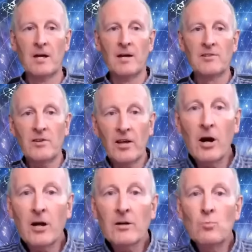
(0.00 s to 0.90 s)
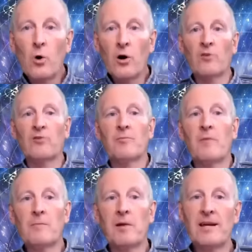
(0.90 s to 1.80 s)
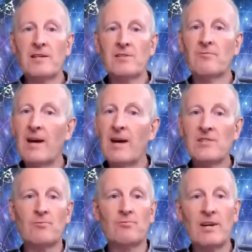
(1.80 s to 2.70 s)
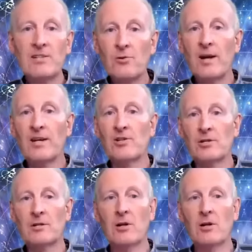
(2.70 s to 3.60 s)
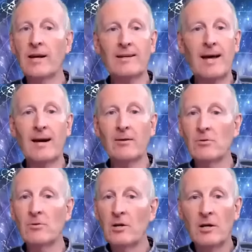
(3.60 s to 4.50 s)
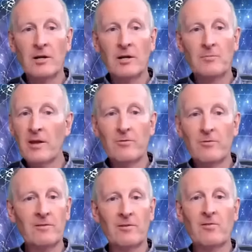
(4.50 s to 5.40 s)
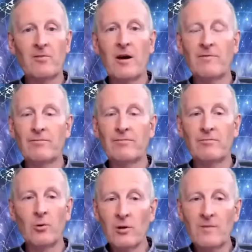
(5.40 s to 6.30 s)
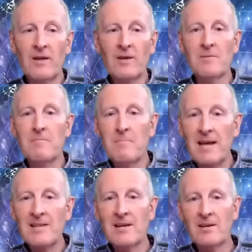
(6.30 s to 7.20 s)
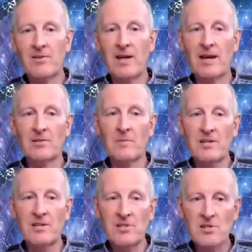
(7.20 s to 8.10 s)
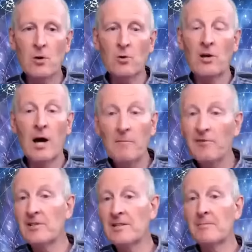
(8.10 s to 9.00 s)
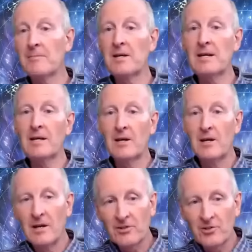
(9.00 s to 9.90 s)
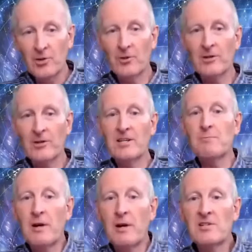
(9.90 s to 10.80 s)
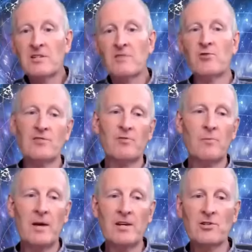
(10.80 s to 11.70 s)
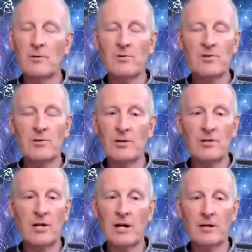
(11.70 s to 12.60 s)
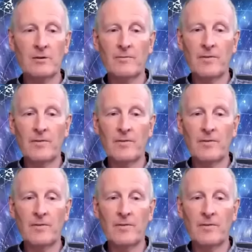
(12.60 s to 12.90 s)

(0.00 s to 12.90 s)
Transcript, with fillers: So the garden was my place of rest, restoration, lying down by the river of life, all of those amazing things, my soul comforting me during this process of transformation that I was to undergo.